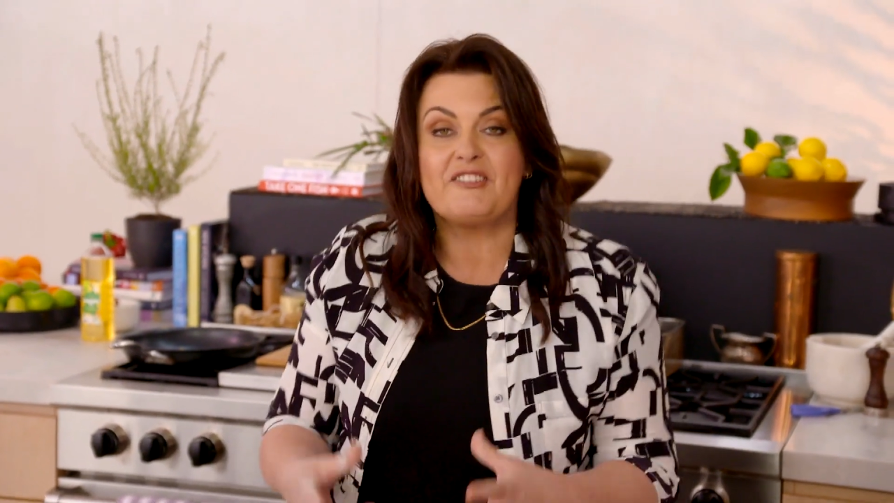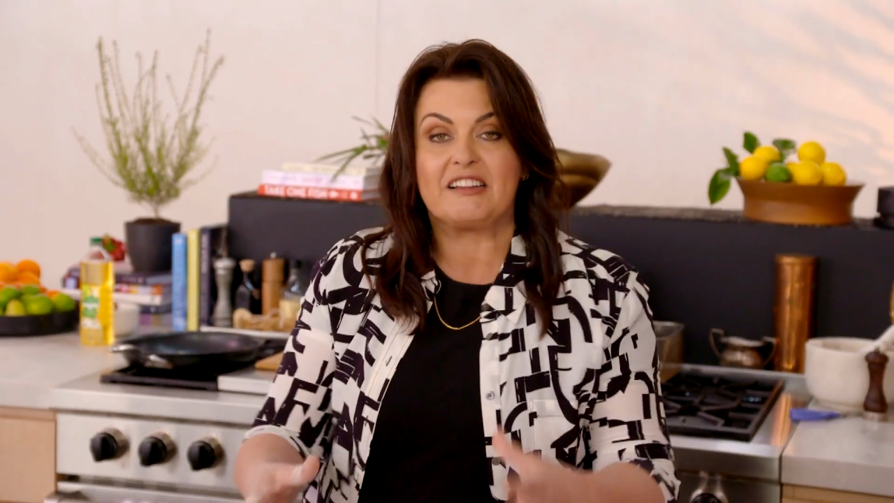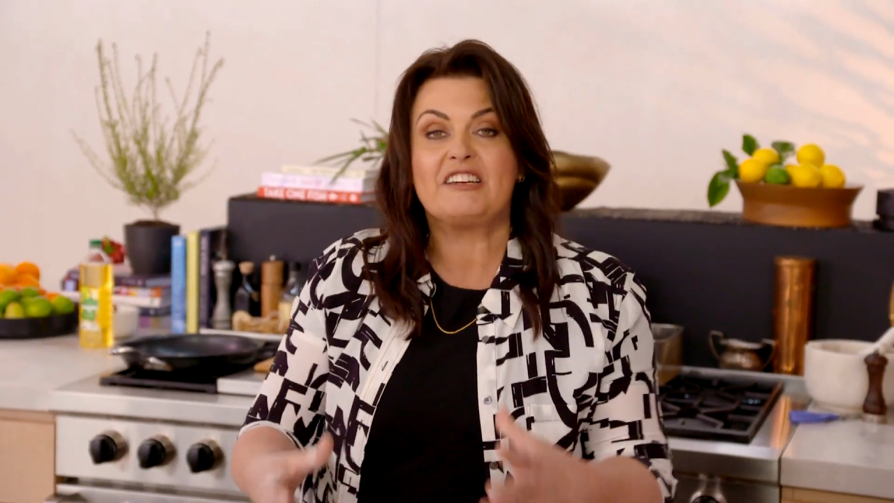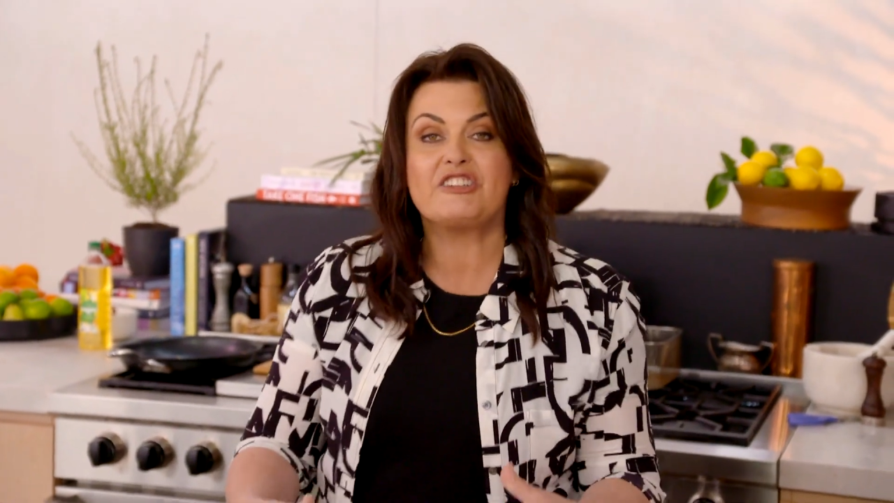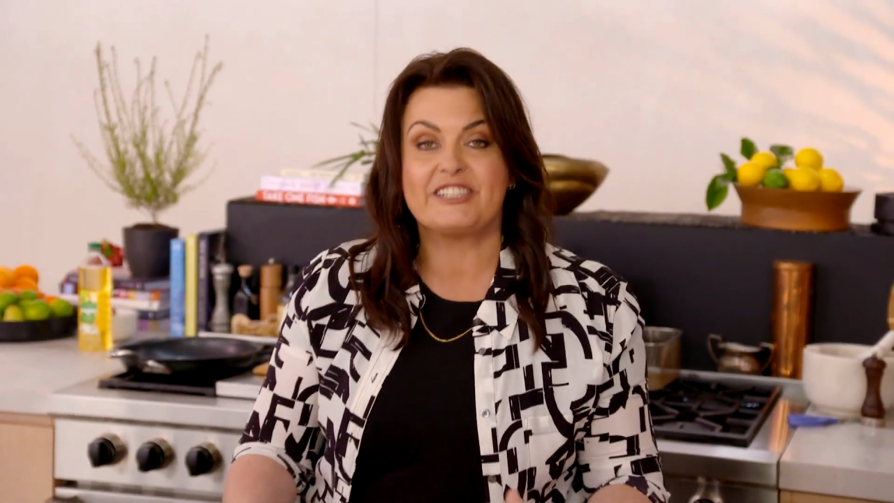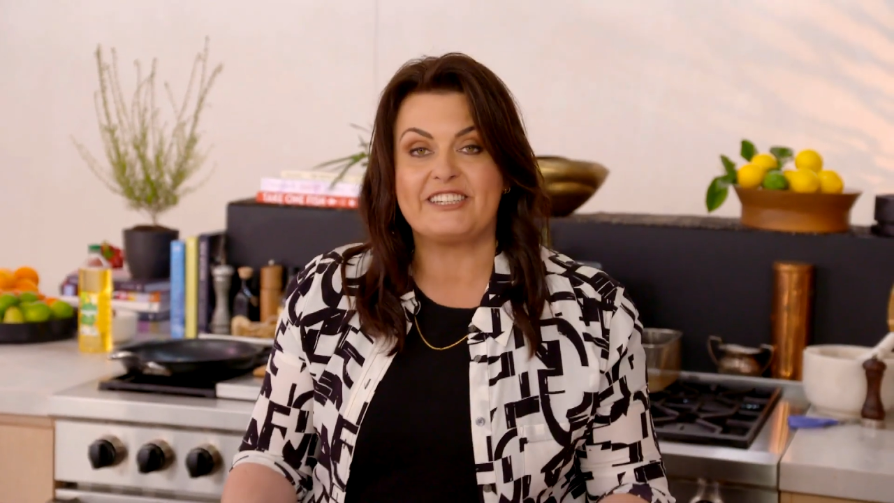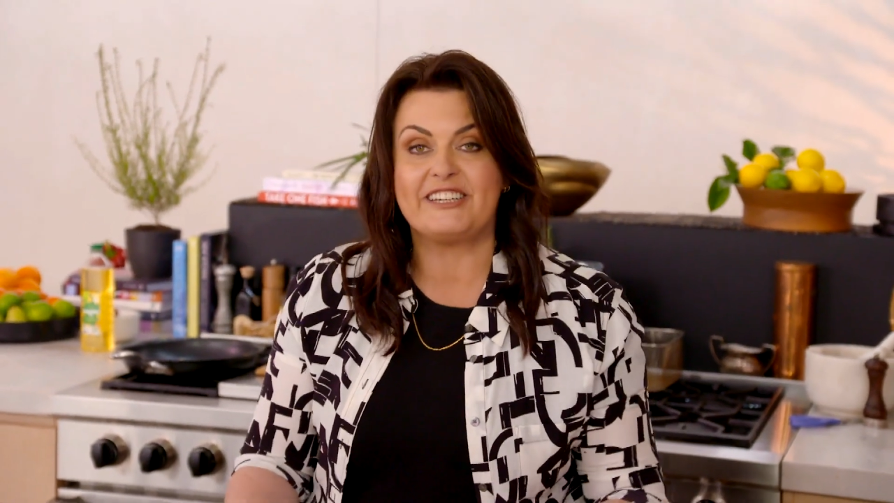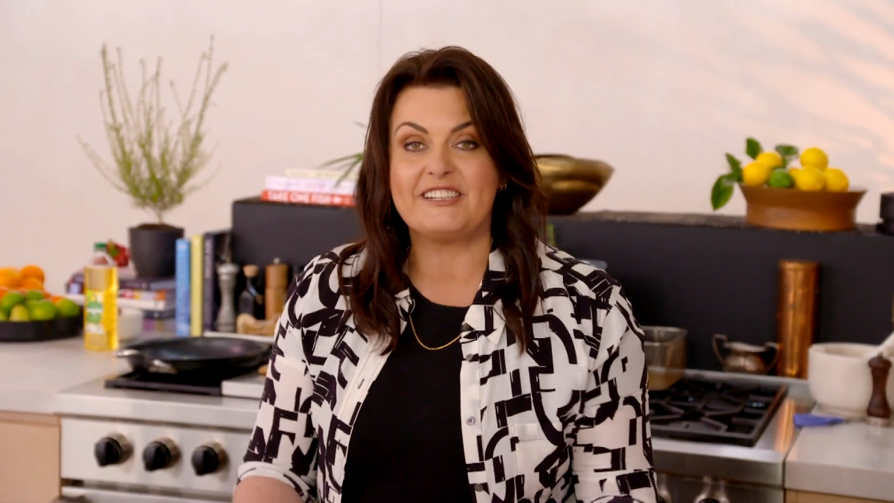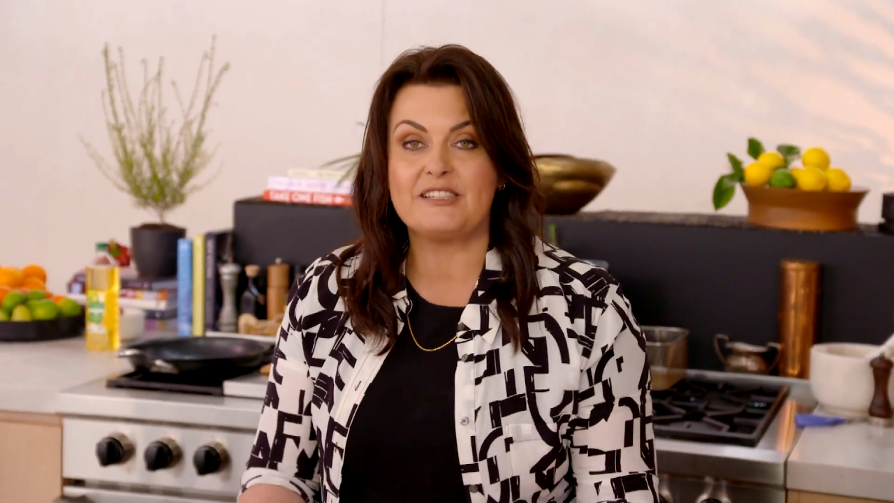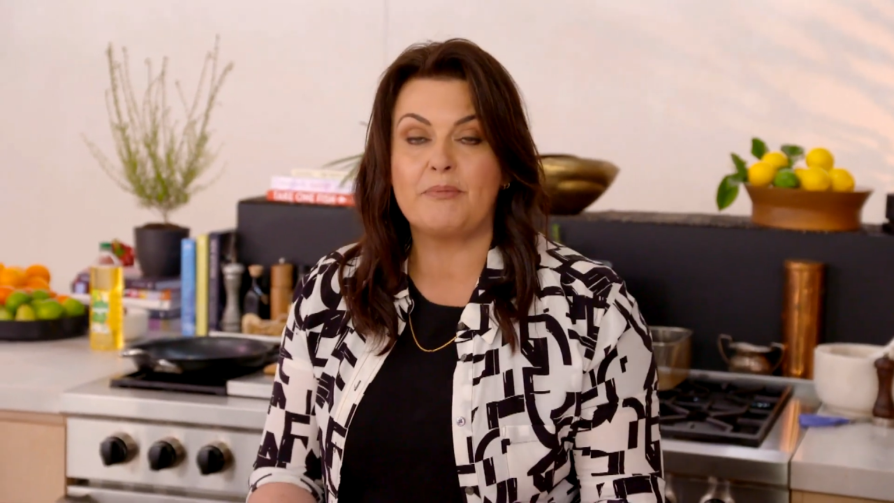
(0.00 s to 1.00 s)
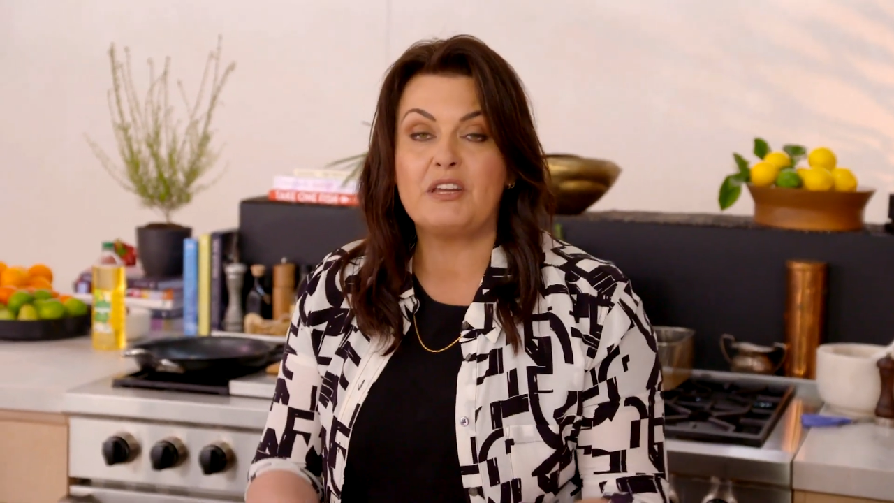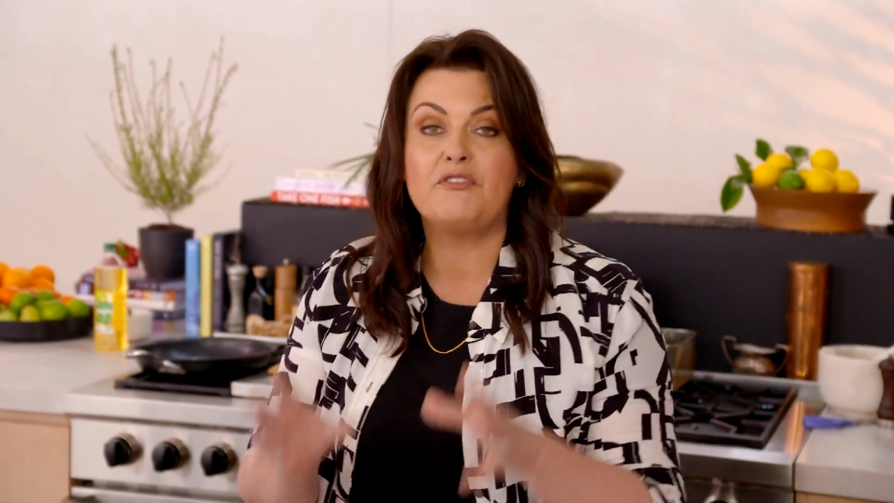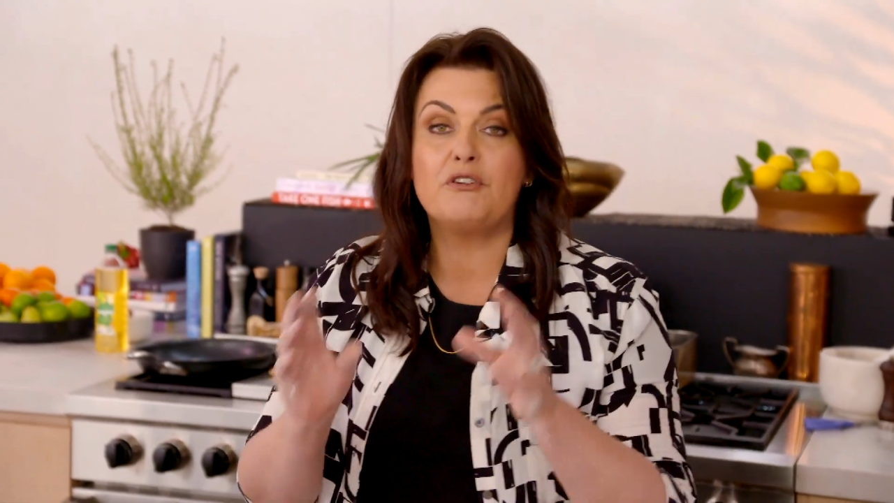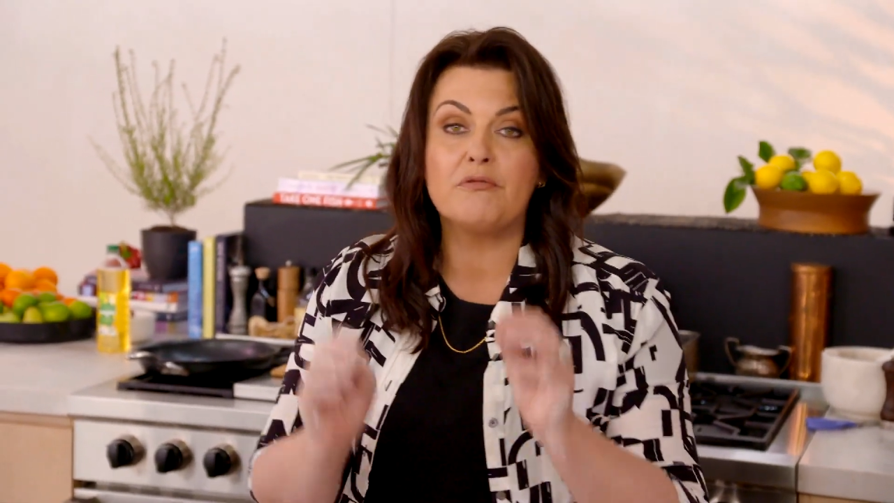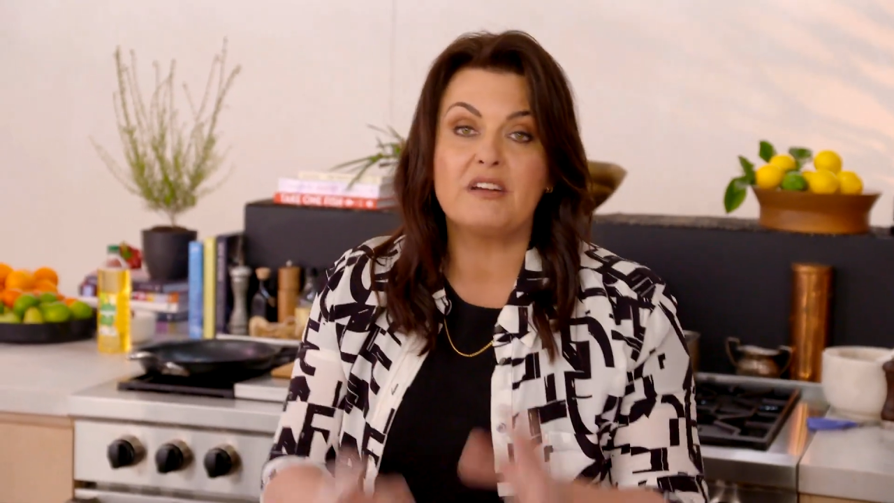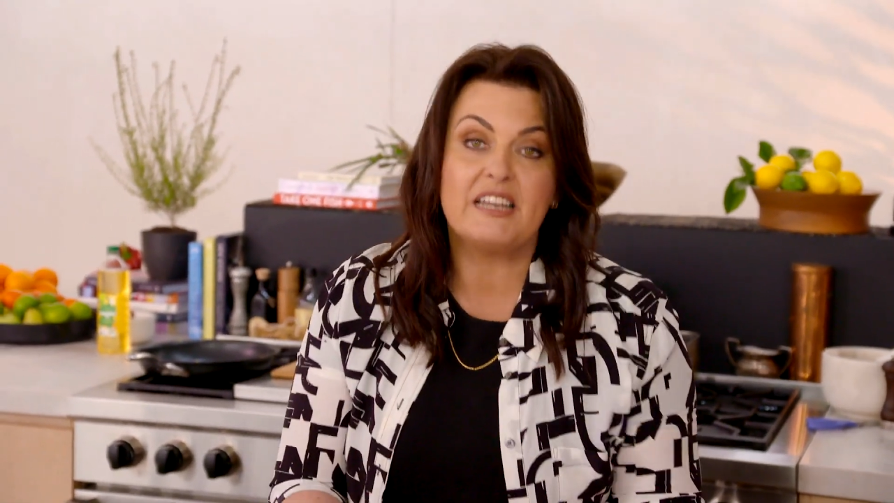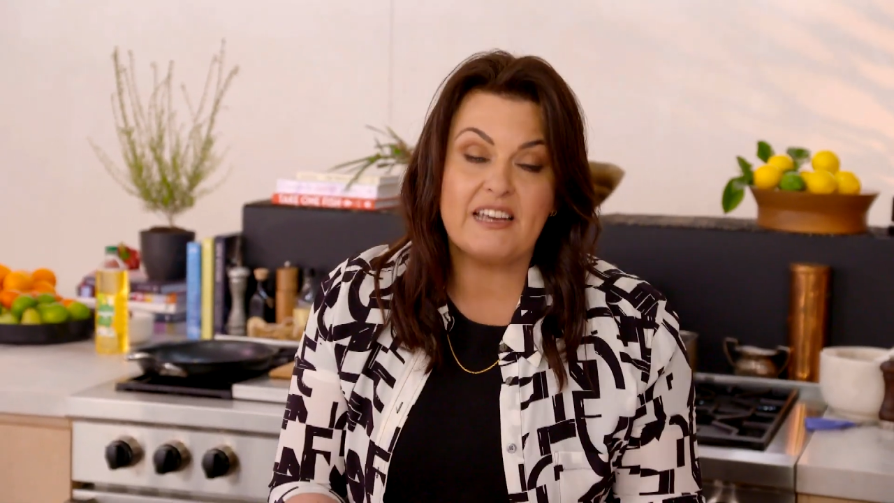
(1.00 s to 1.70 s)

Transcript: delicious it is. But if you really